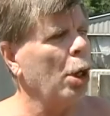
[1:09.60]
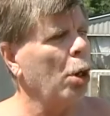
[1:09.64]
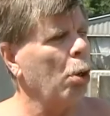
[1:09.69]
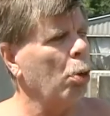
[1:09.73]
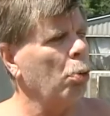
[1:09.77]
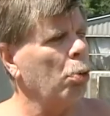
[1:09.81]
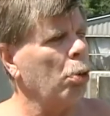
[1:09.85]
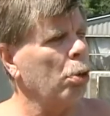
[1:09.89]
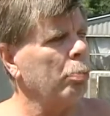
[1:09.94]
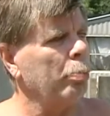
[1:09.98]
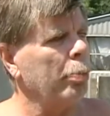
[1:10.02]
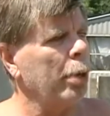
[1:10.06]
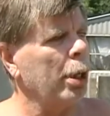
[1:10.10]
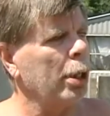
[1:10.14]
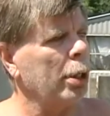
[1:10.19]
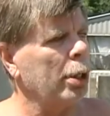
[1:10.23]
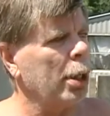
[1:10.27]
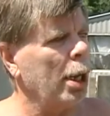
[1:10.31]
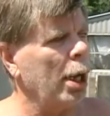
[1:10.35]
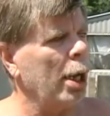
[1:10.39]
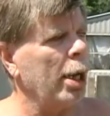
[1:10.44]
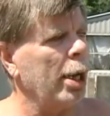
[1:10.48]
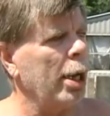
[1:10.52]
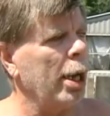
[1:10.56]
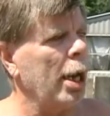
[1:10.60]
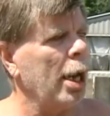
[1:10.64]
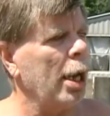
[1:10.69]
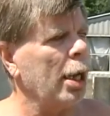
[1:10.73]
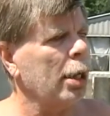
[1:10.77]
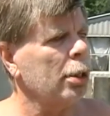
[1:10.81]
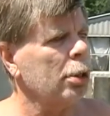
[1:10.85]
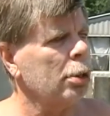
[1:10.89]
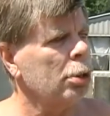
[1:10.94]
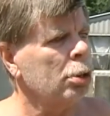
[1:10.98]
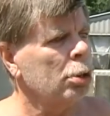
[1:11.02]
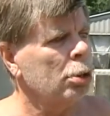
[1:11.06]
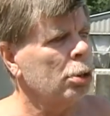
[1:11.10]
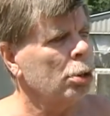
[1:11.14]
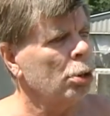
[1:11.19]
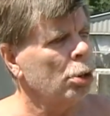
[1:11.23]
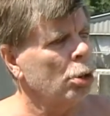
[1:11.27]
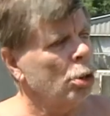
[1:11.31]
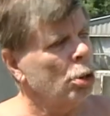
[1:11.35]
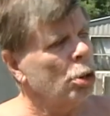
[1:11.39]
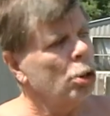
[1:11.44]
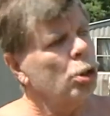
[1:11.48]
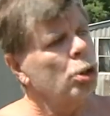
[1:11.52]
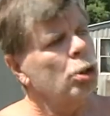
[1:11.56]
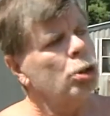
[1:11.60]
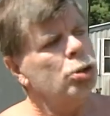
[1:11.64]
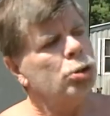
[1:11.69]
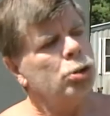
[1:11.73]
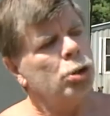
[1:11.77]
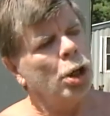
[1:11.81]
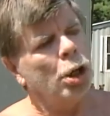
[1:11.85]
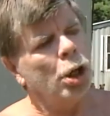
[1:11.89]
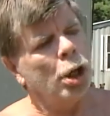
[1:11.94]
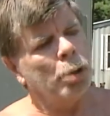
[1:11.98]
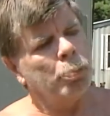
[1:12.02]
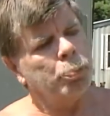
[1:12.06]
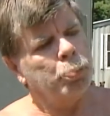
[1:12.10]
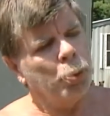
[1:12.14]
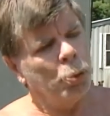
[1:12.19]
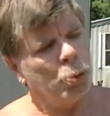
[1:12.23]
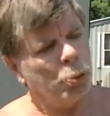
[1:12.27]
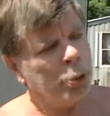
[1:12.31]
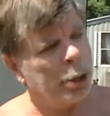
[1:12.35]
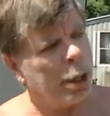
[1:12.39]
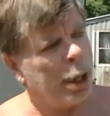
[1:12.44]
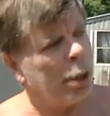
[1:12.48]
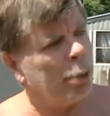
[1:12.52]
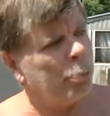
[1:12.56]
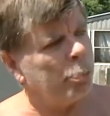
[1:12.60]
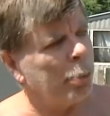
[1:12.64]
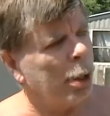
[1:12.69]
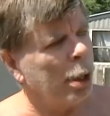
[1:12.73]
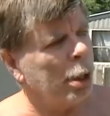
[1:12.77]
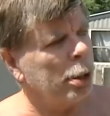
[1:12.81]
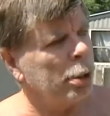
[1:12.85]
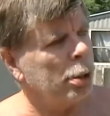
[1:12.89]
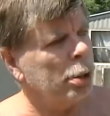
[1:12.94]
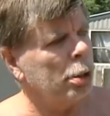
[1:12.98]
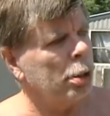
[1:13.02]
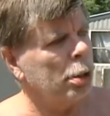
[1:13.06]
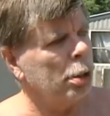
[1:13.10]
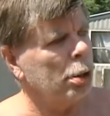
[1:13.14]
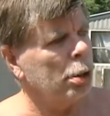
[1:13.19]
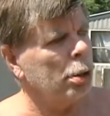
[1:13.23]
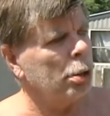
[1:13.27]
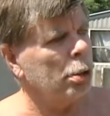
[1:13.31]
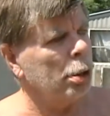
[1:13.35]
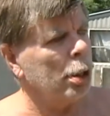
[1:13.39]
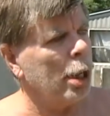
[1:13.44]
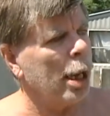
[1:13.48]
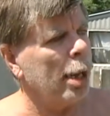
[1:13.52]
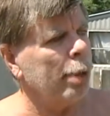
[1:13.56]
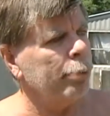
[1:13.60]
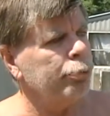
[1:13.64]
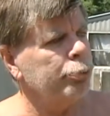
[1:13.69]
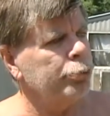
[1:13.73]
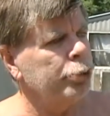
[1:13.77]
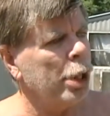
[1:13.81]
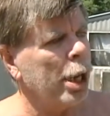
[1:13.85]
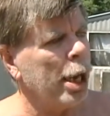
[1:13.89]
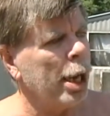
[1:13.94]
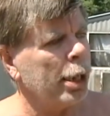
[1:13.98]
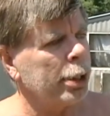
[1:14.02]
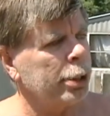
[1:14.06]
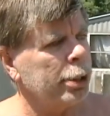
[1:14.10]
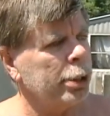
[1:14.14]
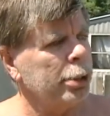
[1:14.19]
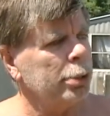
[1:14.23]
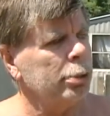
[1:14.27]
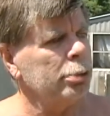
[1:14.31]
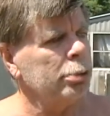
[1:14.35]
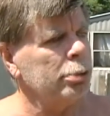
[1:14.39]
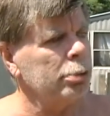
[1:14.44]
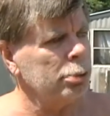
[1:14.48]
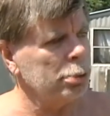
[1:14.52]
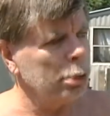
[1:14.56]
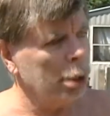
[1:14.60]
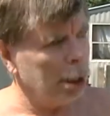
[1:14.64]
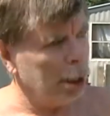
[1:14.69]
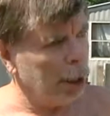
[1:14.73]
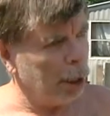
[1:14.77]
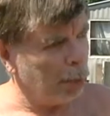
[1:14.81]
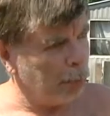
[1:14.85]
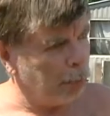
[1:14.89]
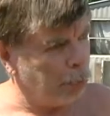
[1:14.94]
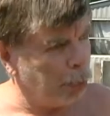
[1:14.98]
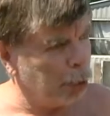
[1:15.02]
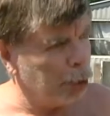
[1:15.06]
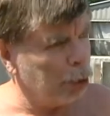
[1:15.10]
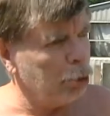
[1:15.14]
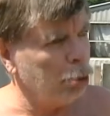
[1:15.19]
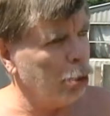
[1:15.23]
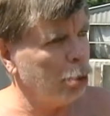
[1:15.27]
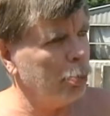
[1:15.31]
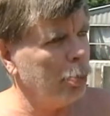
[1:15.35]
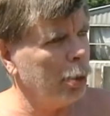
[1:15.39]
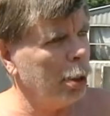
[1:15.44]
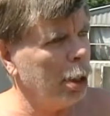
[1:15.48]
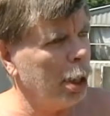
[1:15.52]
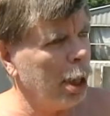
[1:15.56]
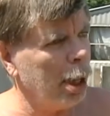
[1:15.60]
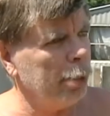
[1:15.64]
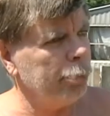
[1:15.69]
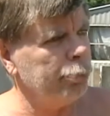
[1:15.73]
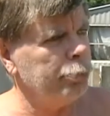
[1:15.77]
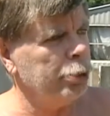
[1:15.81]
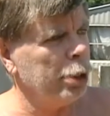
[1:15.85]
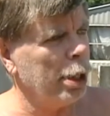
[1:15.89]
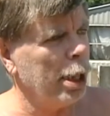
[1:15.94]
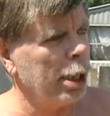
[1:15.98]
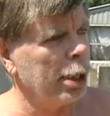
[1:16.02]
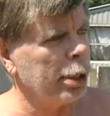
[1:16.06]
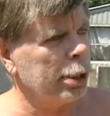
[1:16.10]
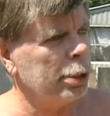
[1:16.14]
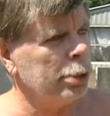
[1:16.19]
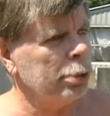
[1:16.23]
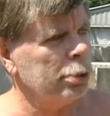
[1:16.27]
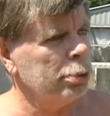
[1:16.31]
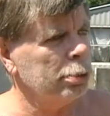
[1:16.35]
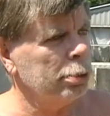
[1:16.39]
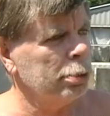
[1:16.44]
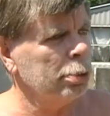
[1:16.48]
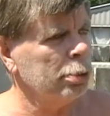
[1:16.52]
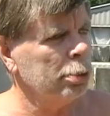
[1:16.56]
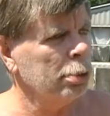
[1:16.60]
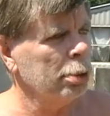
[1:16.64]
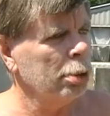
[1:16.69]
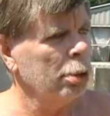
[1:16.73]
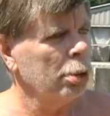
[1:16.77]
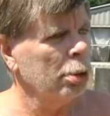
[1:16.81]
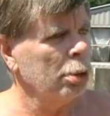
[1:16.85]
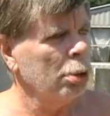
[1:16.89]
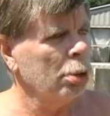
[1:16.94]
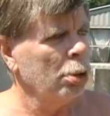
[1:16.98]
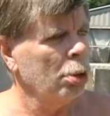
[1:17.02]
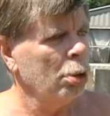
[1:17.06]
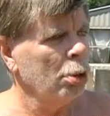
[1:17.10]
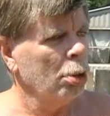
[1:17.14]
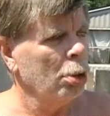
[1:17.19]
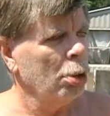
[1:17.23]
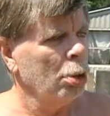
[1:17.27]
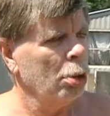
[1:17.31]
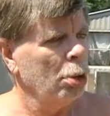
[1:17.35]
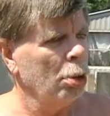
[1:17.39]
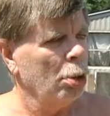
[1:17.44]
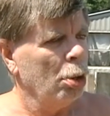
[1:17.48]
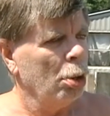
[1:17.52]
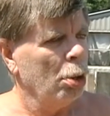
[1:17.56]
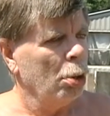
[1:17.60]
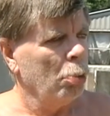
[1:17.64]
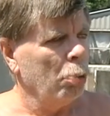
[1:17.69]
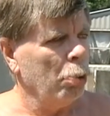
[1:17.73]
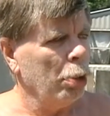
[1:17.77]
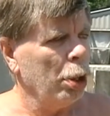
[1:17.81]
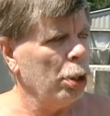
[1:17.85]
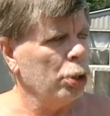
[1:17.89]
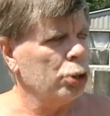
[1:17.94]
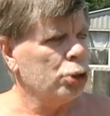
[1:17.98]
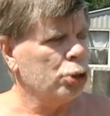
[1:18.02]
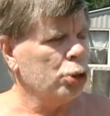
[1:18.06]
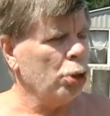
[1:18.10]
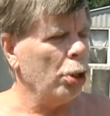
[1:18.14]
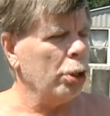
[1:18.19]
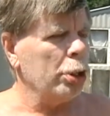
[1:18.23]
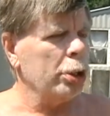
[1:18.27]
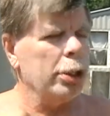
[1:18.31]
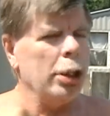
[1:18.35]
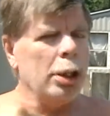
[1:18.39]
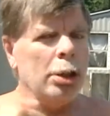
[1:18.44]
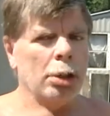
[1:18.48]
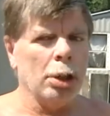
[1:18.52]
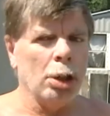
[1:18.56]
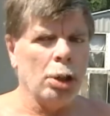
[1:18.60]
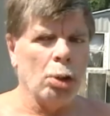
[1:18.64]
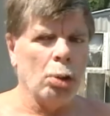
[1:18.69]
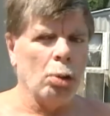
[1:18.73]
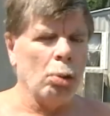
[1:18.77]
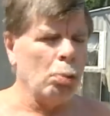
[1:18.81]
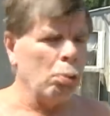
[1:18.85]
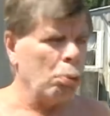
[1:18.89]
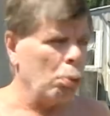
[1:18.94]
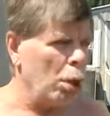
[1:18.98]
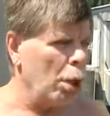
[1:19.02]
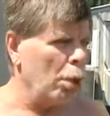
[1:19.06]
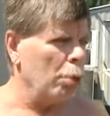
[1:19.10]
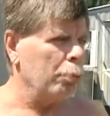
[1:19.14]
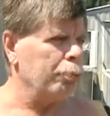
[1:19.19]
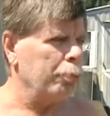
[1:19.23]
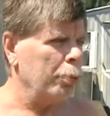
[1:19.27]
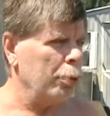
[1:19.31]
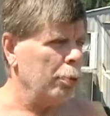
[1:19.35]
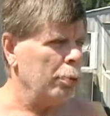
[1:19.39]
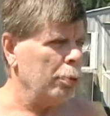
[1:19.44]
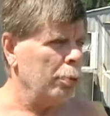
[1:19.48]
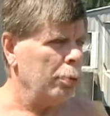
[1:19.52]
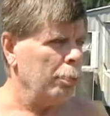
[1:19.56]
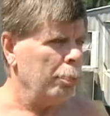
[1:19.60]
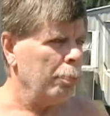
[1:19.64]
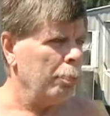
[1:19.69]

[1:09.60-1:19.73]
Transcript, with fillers: hole in my kayak, so I pulled out my life jacket and I put it on my life jacket. Well, it started getting a little rougher,